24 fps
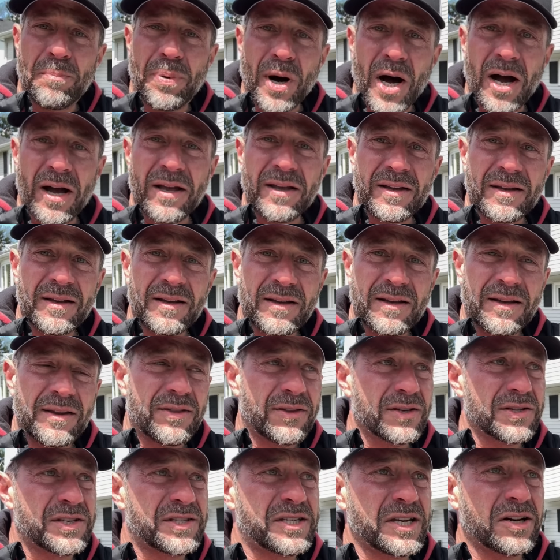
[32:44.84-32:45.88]
but
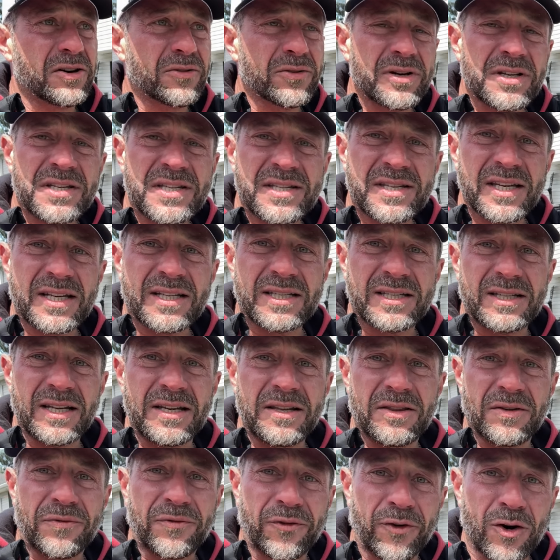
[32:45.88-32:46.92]
the zero to sixty,
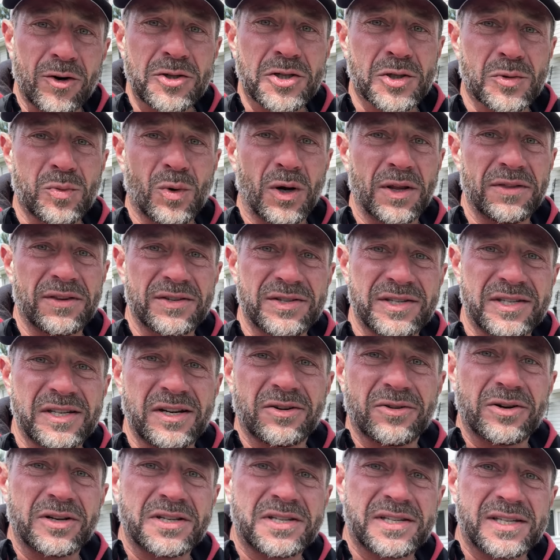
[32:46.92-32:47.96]
the first one, the
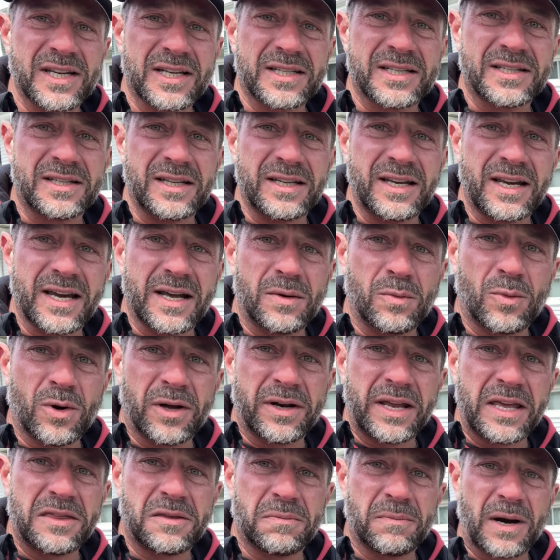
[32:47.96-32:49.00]
zero to sixty and
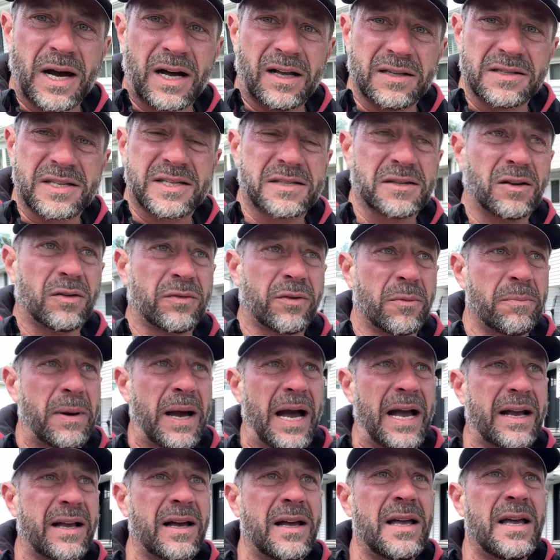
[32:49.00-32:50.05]
one eighth mile on
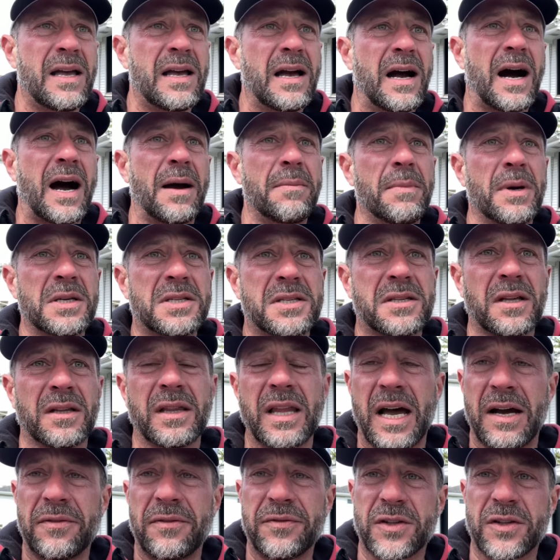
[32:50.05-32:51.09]
Silverback, I must have
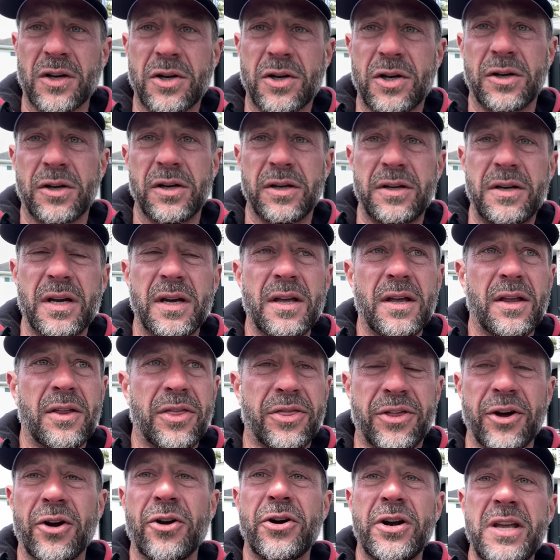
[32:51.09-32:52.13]
left a good
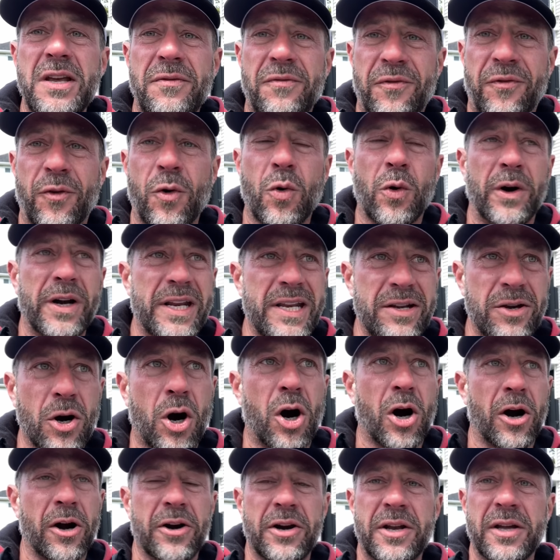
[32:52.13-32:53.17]
thirty, forty
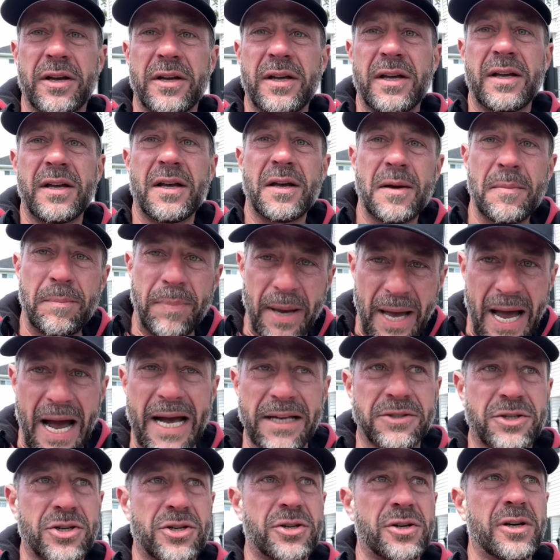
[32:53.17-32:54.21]
yard
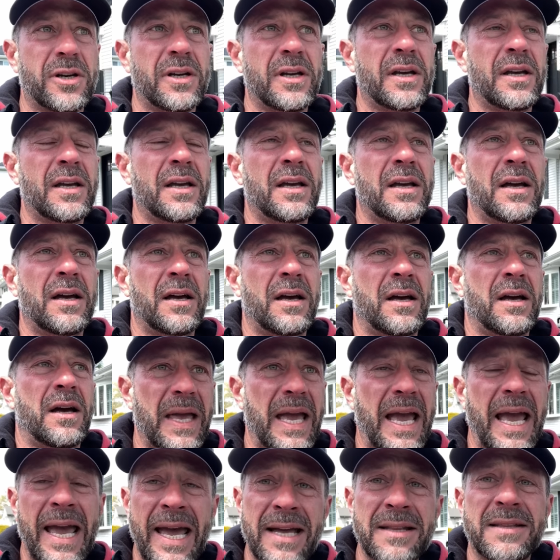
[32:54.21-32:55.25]
patch.
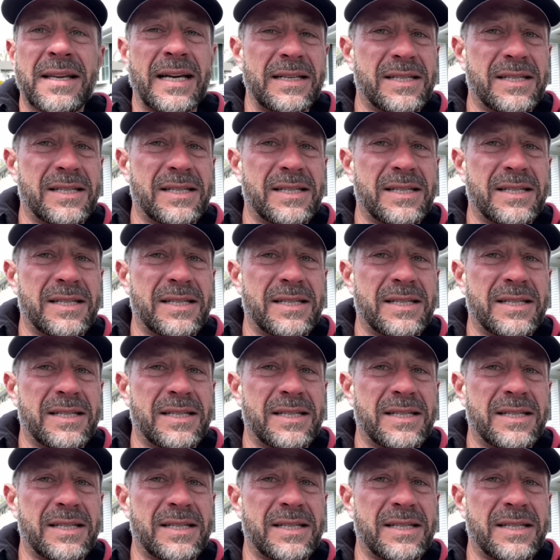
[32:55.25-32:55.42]
And I